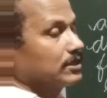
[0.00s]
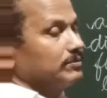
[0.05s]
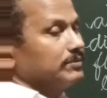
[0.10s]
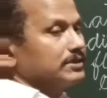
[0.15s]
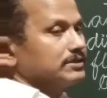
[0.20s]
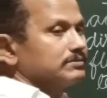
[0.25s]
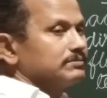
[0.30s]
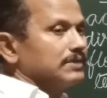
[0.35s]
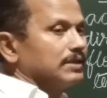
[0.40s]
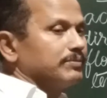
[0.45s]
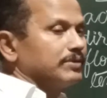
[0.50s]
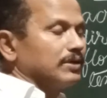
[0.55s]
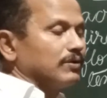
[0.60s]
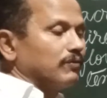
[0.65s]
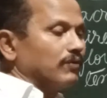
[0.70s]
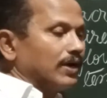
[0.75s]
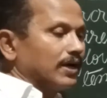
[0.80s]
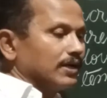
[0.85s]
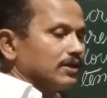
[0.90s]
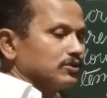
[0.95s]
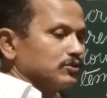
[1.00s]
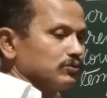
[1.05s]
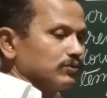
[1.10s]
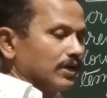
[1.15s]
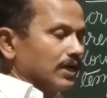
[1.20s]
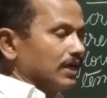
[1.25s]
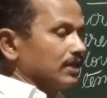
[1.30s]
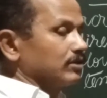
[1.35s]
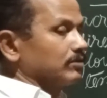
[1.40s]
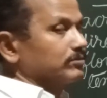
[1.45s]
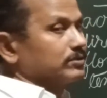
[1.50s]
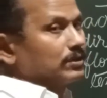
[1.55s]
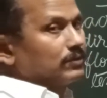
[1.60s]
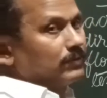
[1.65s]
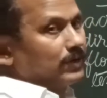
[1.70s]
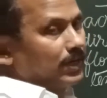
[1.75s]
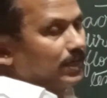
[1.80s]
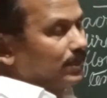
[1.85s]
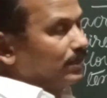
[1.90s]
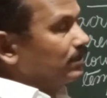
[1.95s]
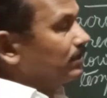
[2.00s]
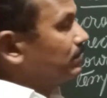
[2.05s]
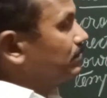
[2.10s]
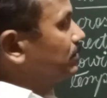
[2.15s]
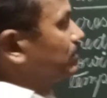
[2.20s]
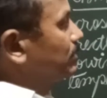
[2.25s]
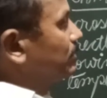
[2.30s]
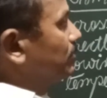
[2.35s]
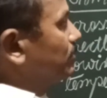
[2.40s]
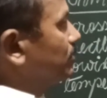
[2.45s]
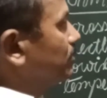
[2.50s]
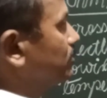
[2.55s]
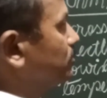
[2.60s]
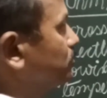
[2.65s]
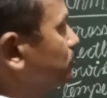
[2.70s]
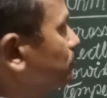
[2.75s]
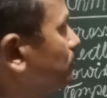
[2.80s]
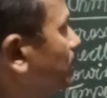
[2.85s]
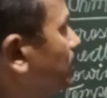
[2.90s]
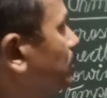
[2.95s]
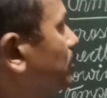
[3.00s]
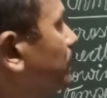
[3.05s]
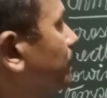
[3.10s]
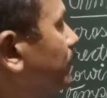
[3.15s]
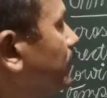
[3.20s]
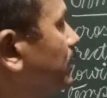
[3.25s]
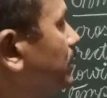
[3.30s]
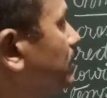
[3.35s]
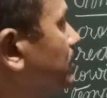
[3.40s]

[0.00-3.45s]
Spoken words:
means maybe a wire, two end of the wire or two end of any